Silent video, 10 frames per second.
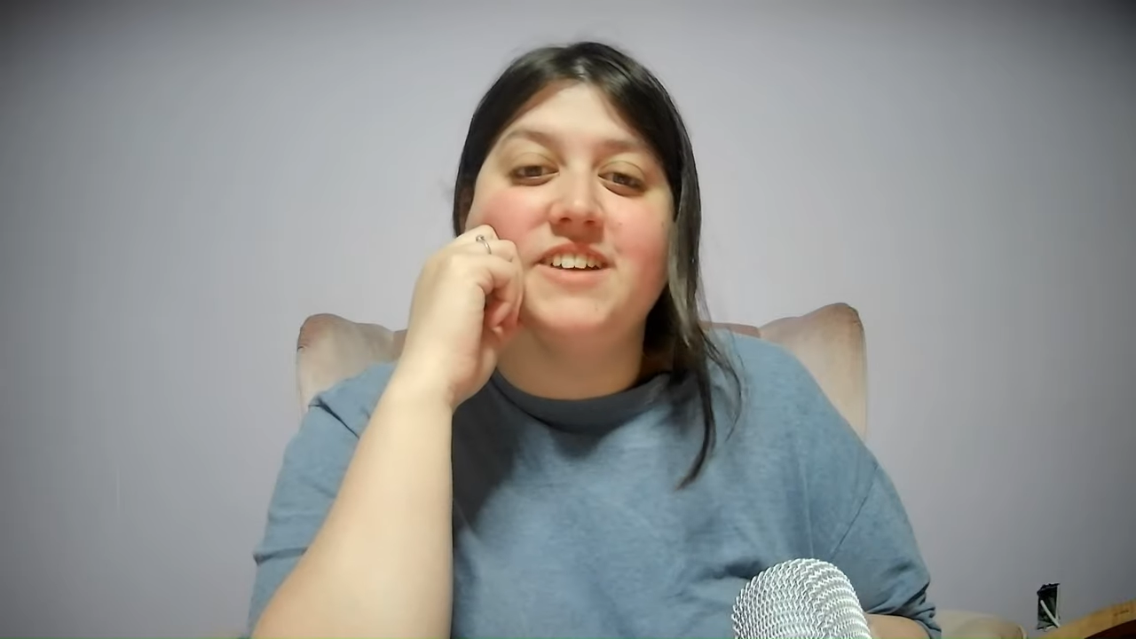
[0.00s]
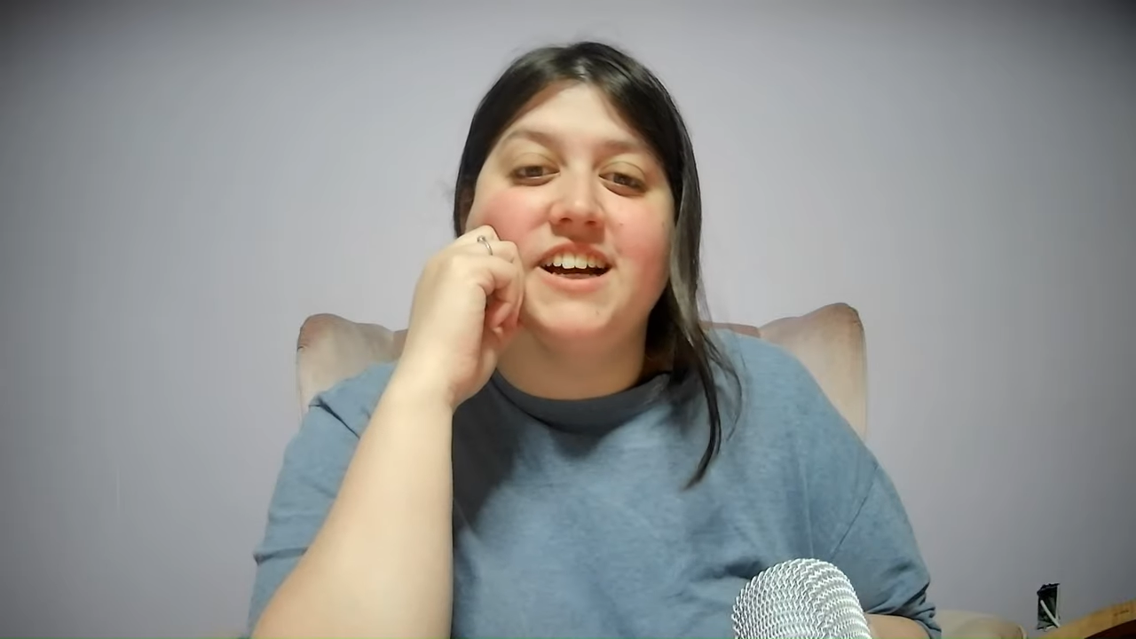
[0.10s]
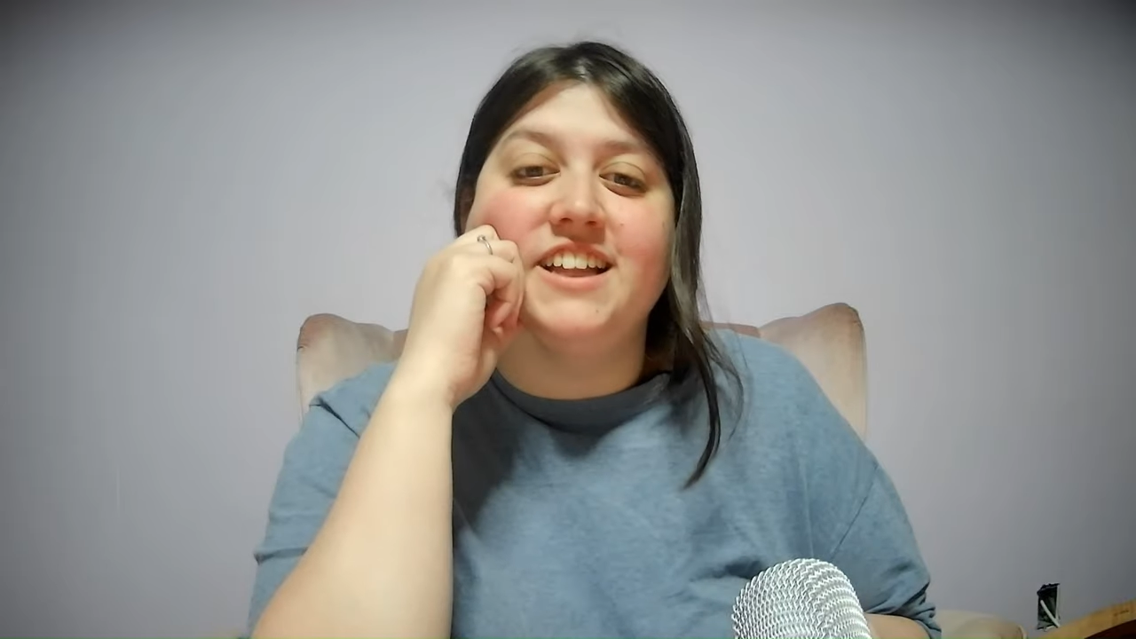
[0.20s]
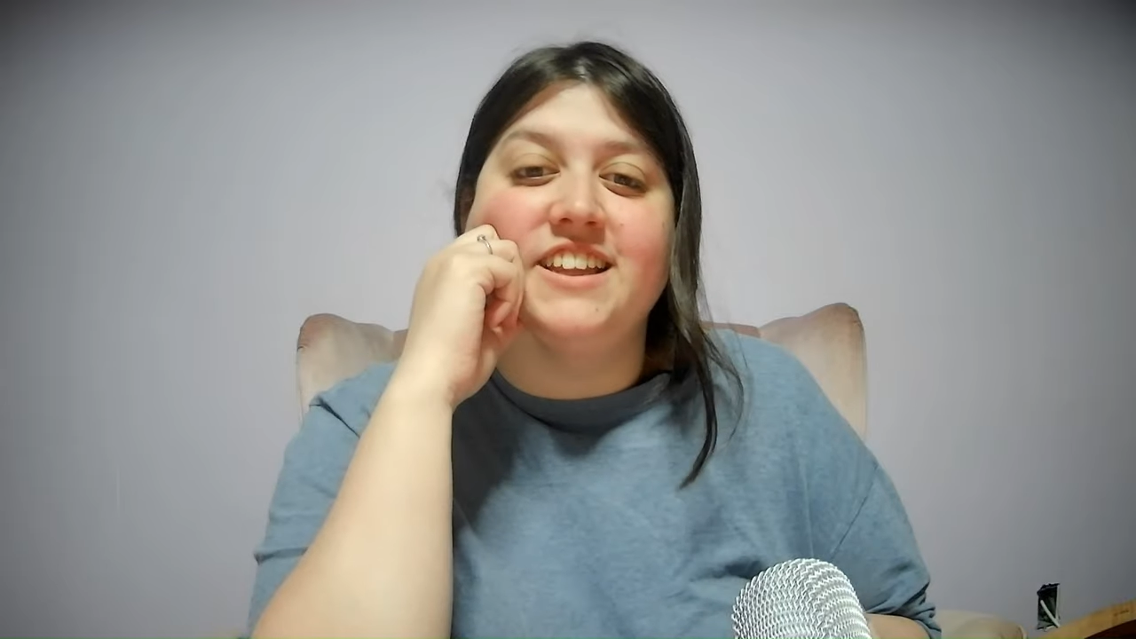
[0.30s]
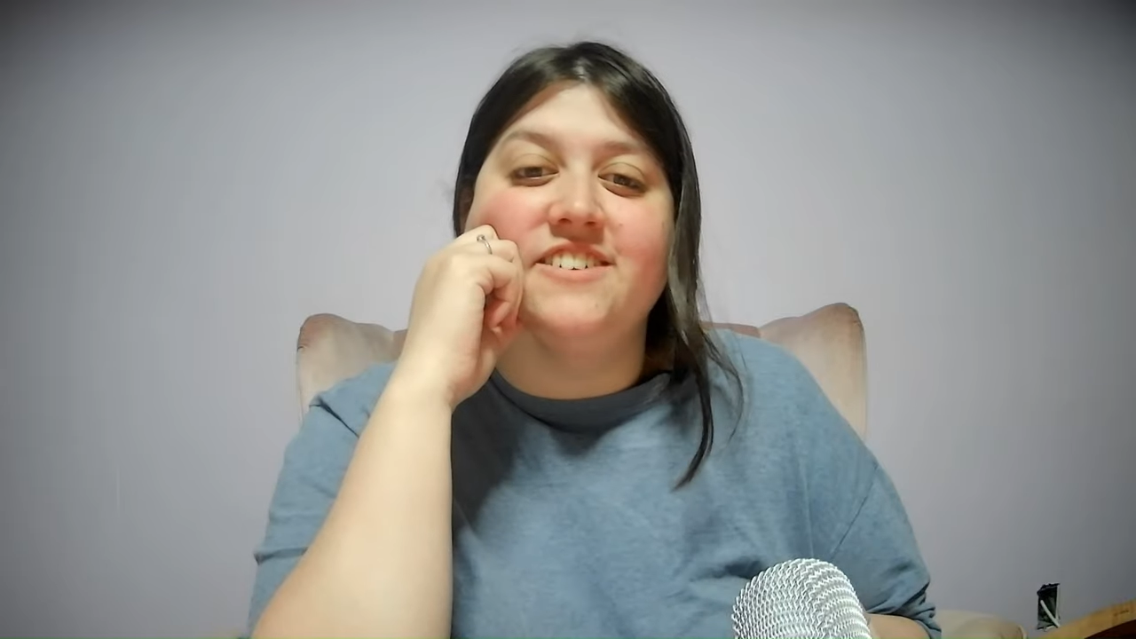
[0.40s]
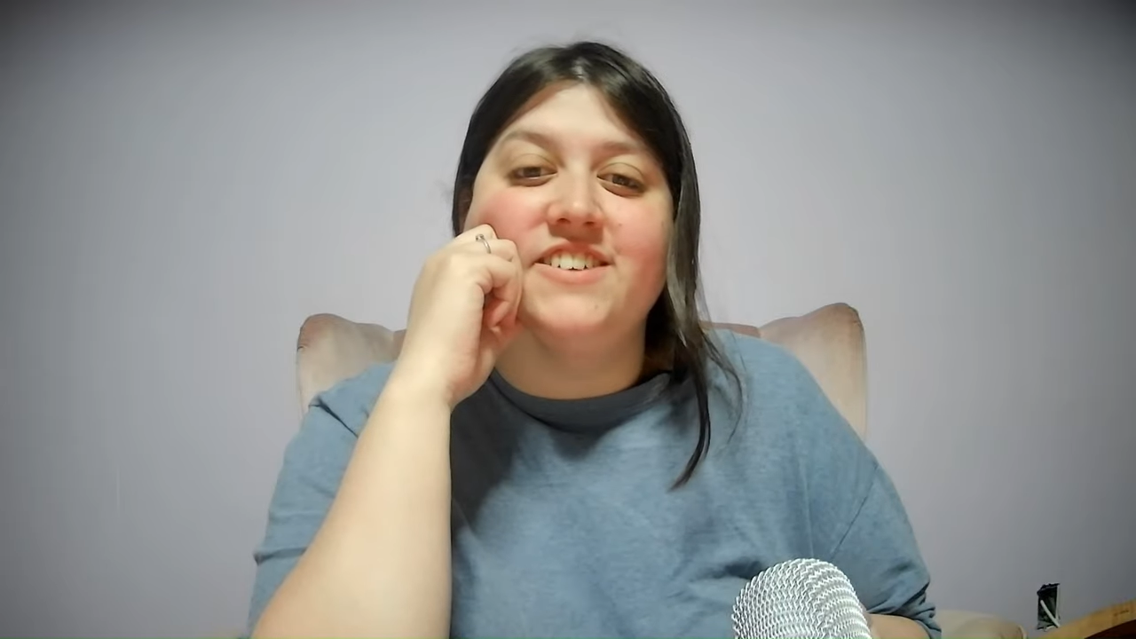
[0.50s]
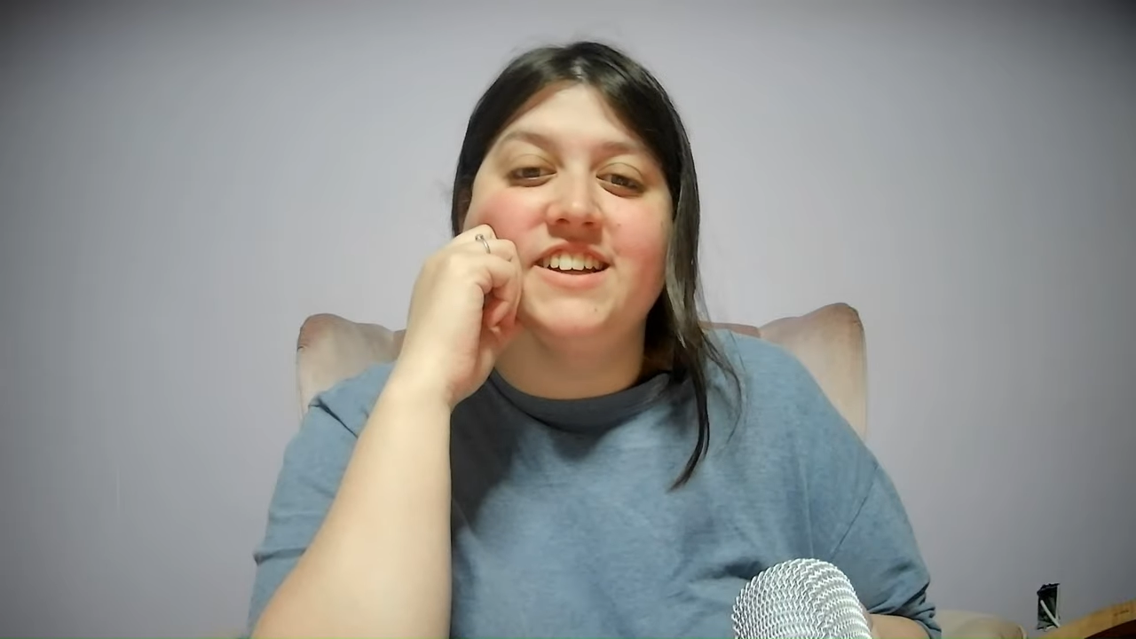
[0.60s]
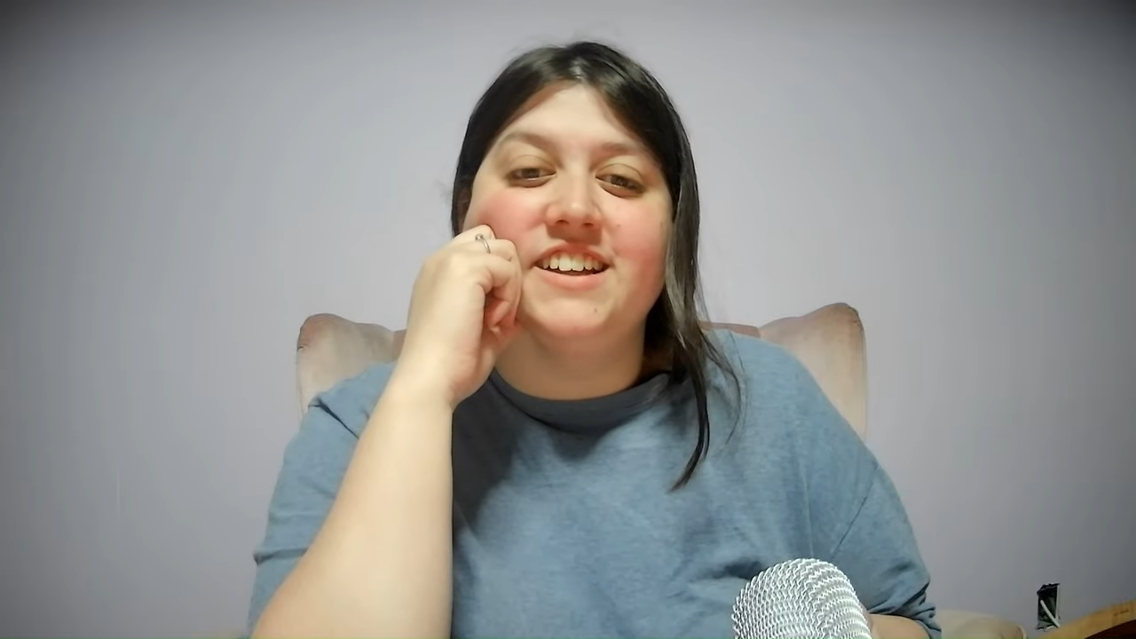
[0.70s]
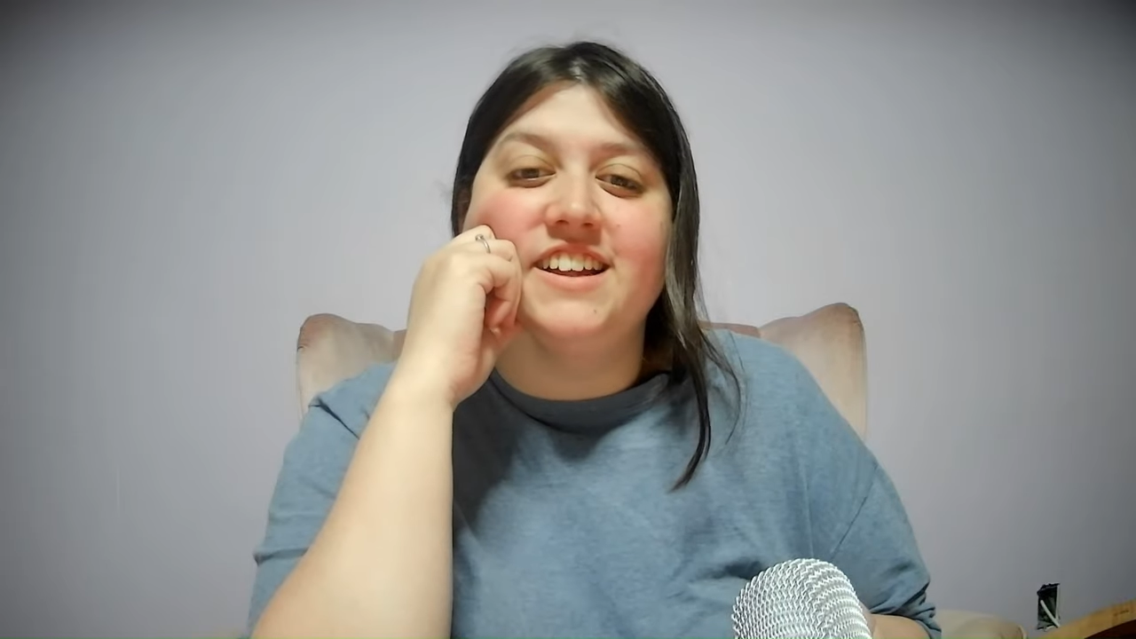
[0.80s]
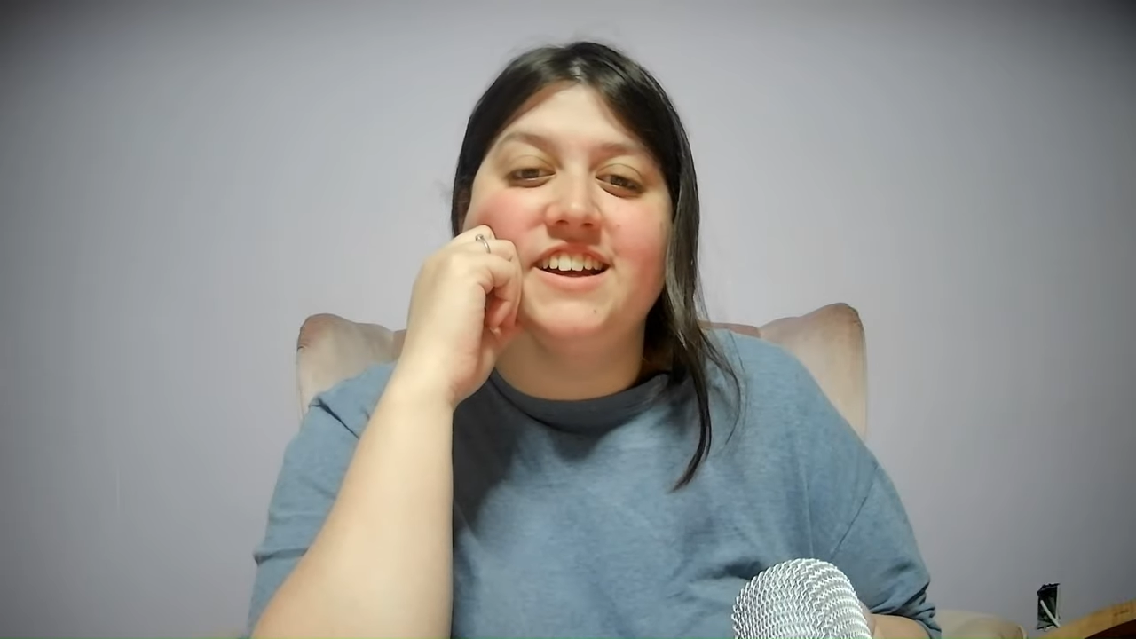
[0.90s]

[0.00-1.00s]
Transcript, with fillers: I love it.